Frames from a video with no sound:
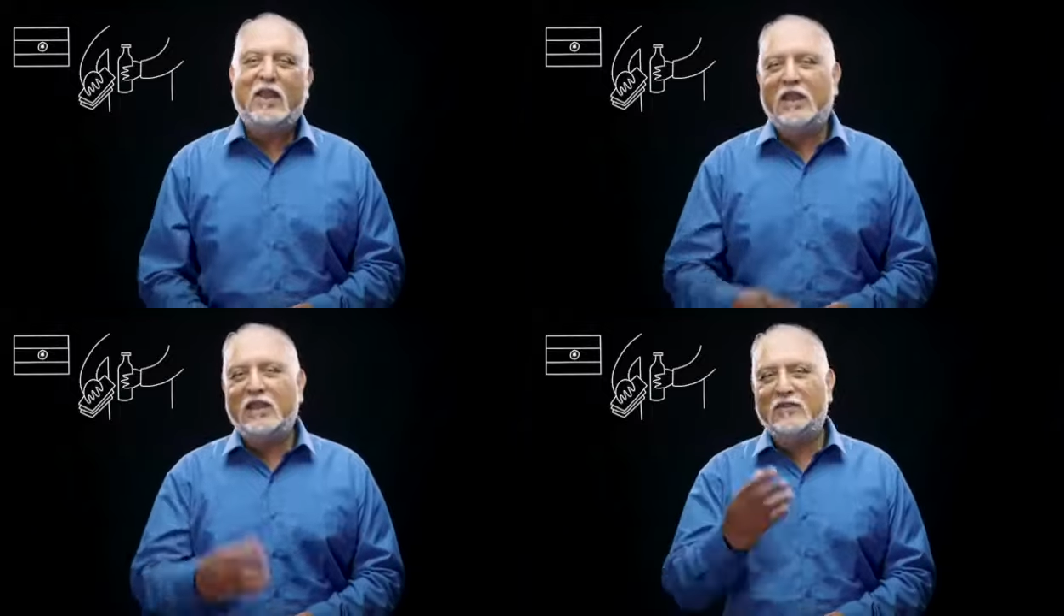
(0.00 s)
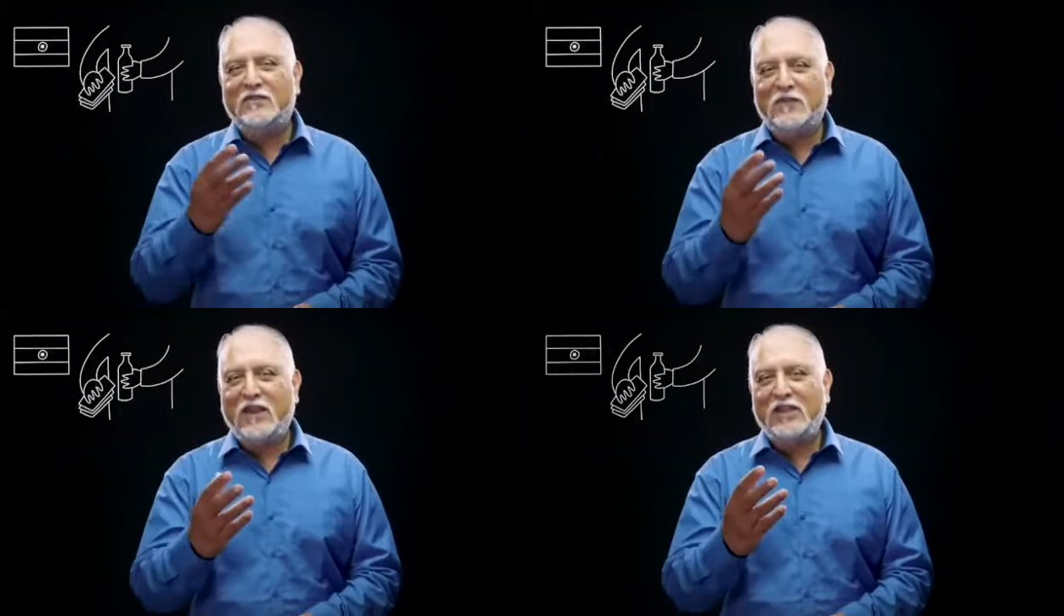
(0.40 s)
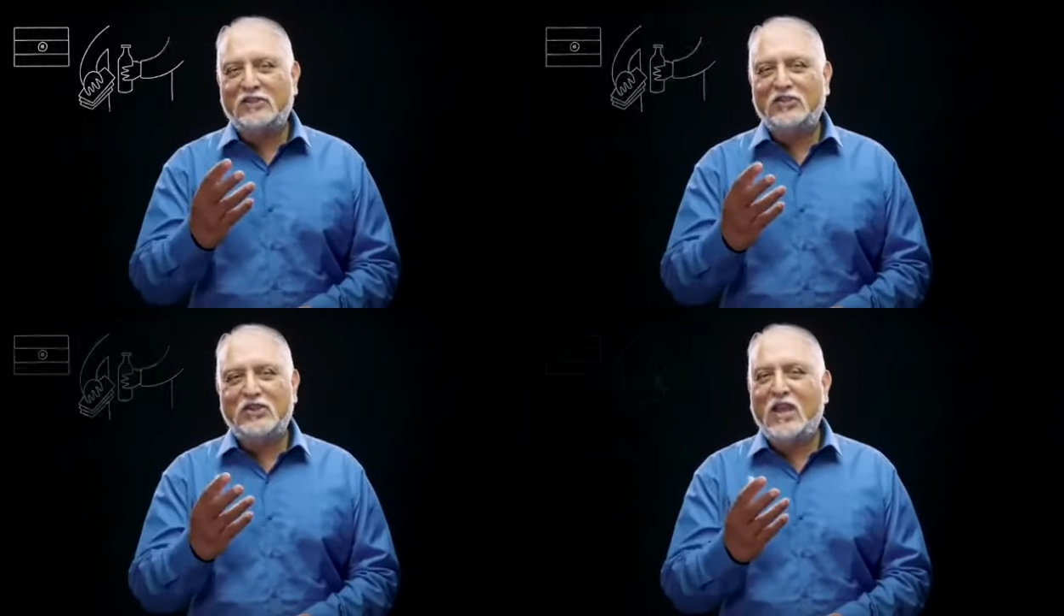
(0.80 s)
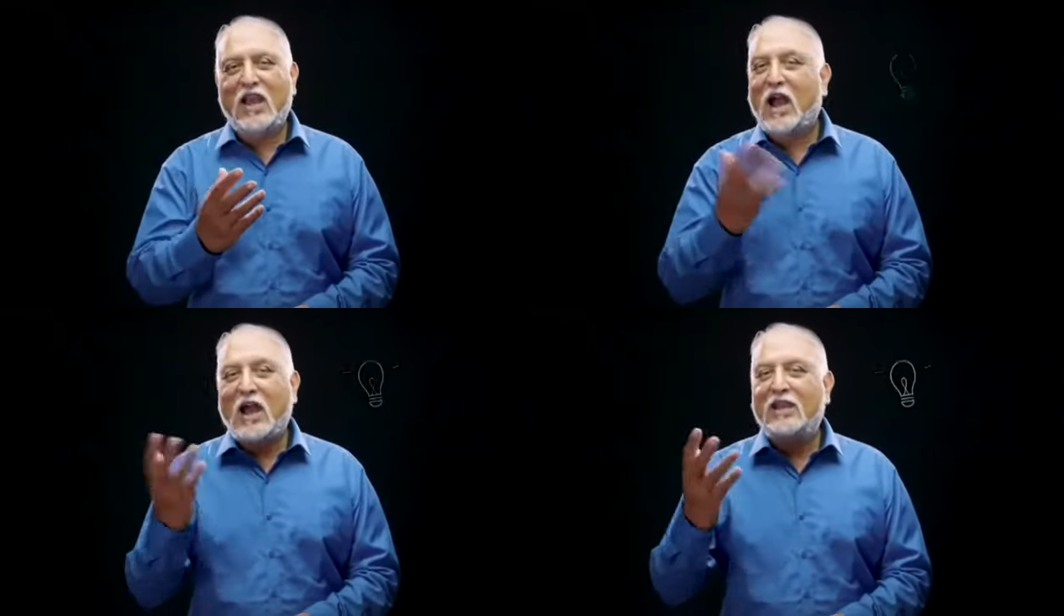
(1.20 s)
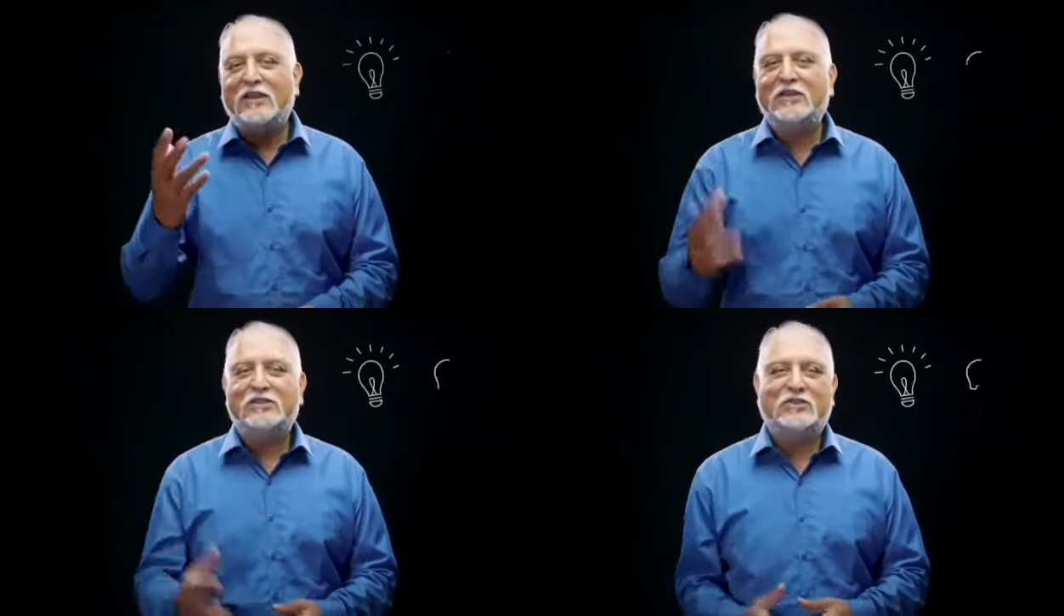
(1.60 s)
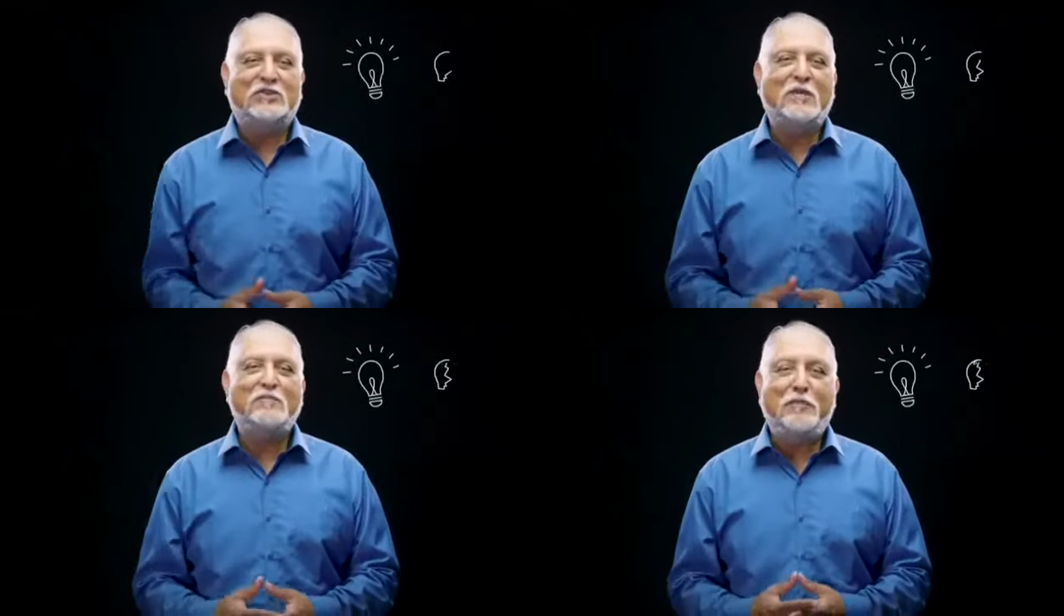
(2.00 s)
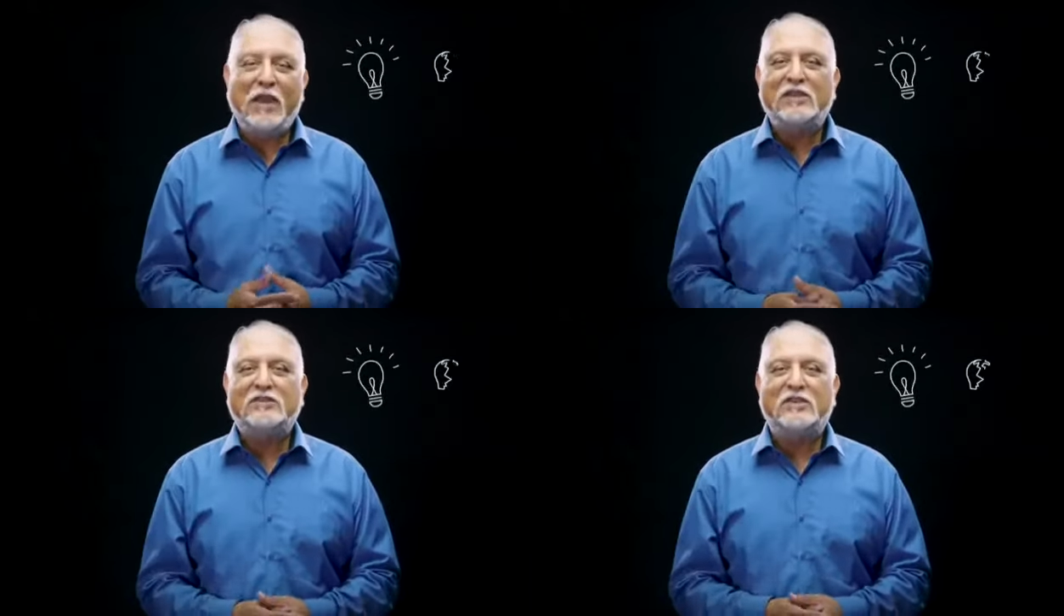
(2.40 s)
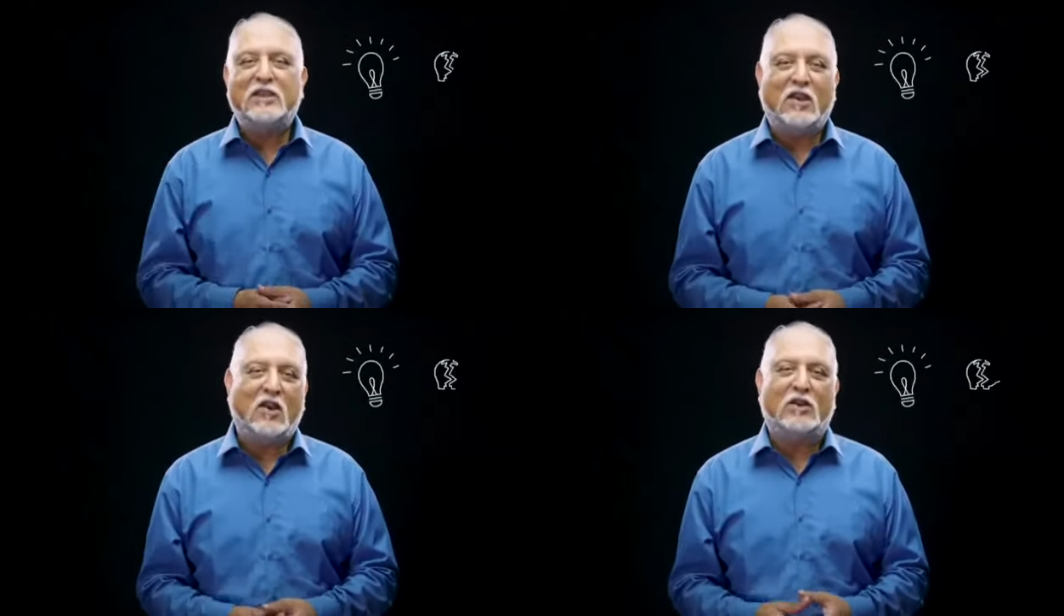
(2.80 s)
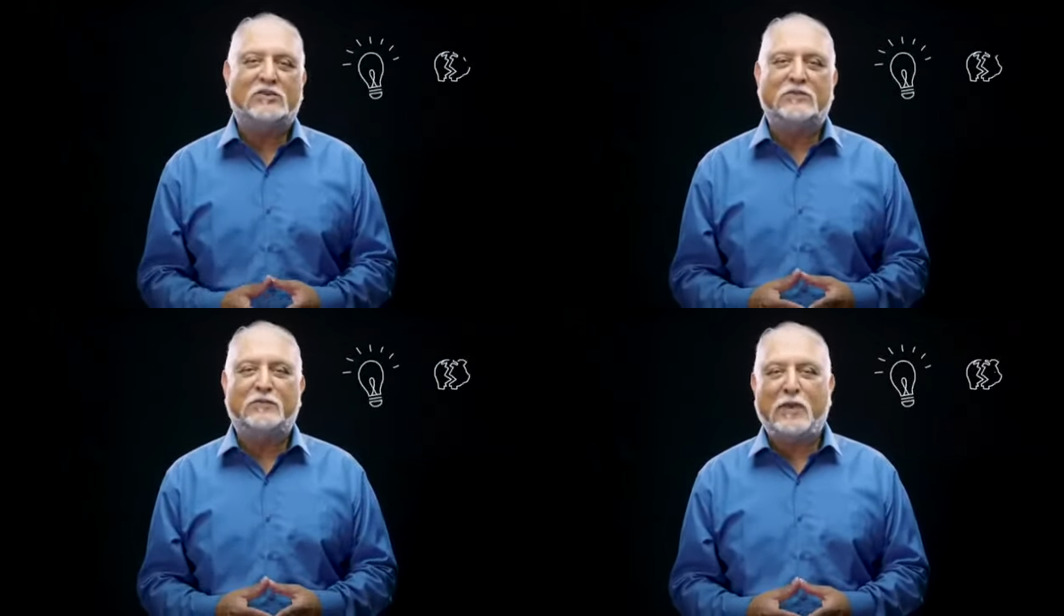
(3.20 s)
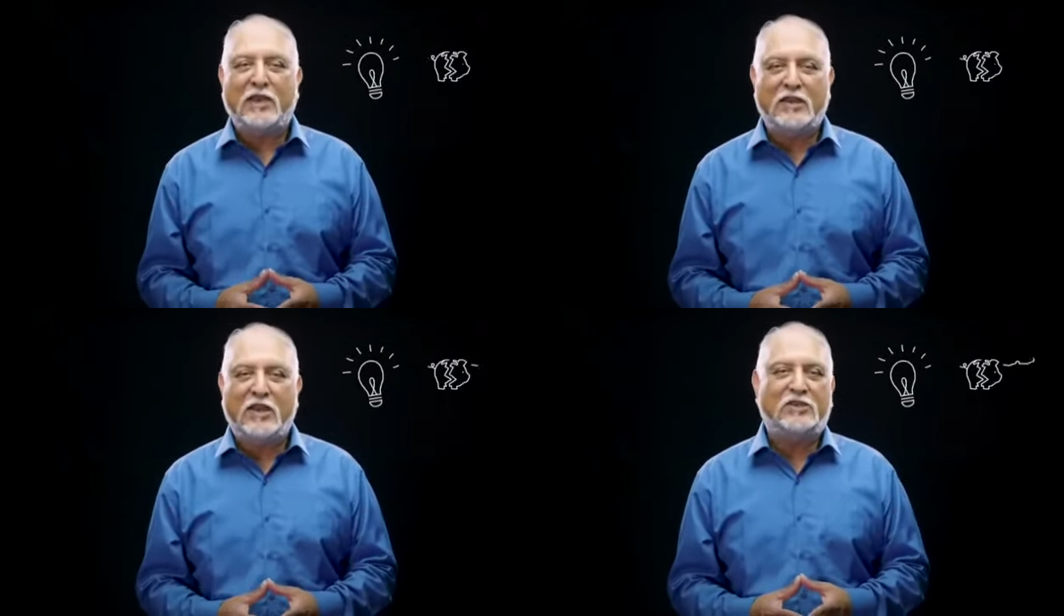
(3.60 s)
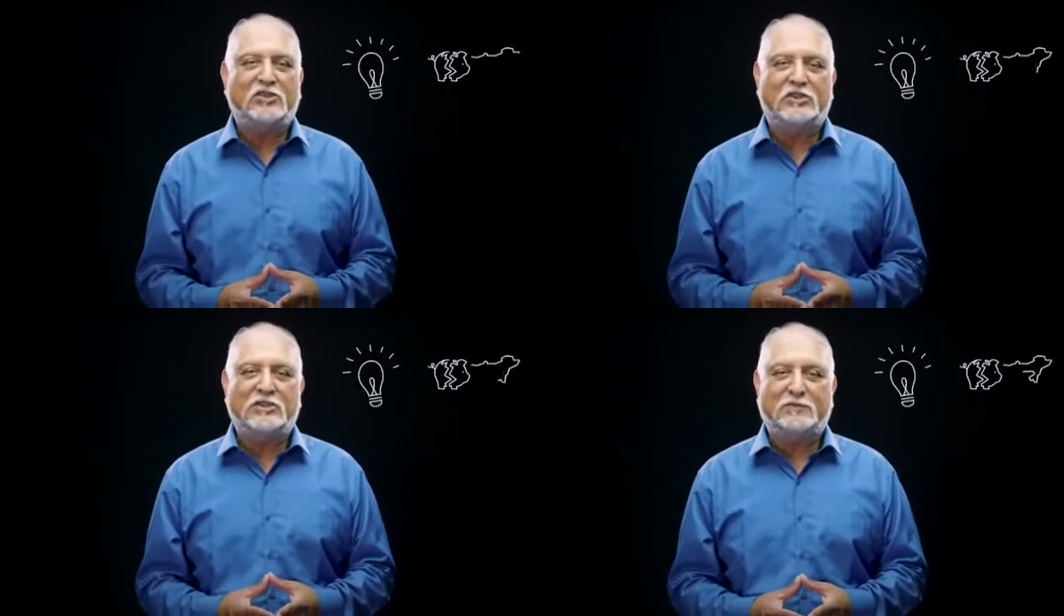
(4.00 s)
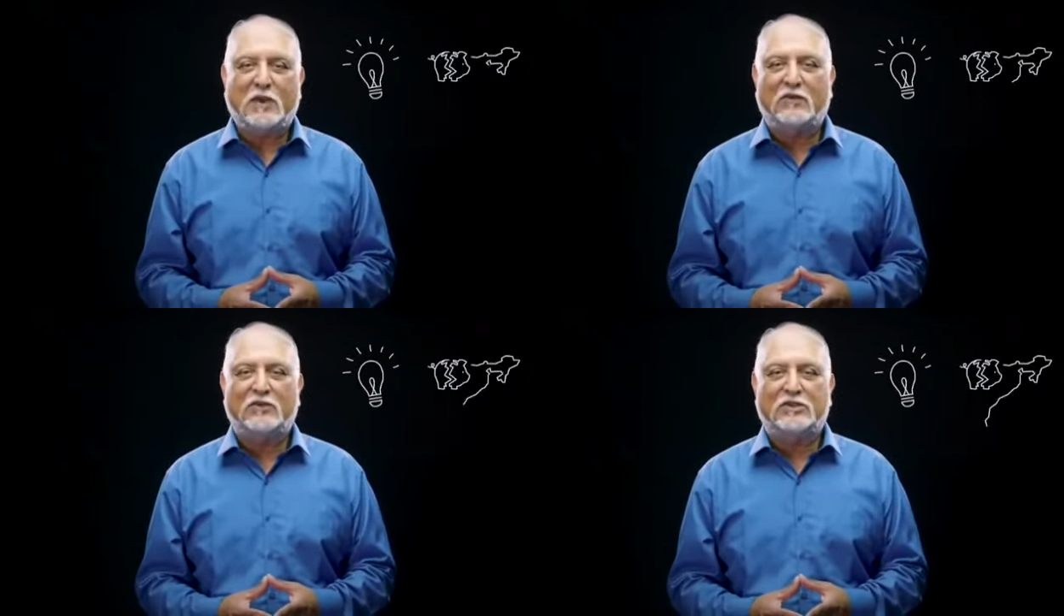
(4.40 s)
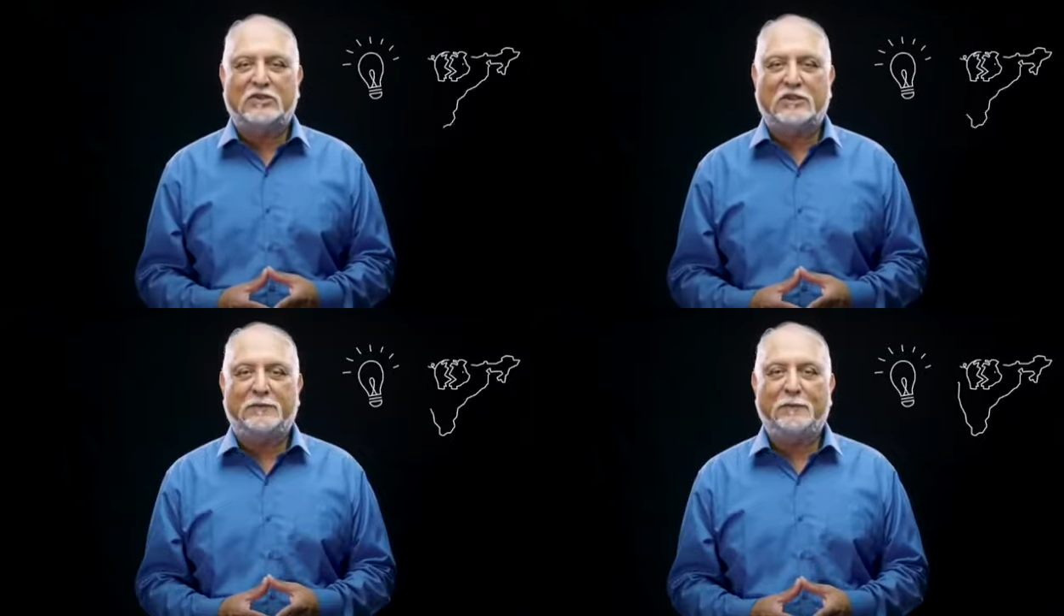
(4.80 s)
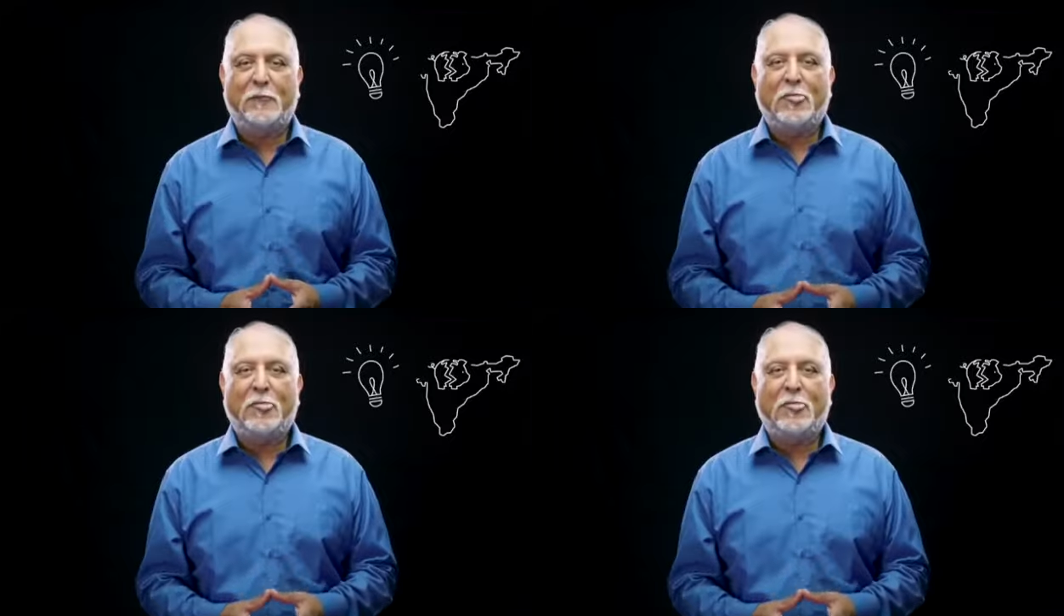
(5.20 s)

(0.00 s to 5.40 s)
In a flash, I understood a basic cause of my nation's poverty.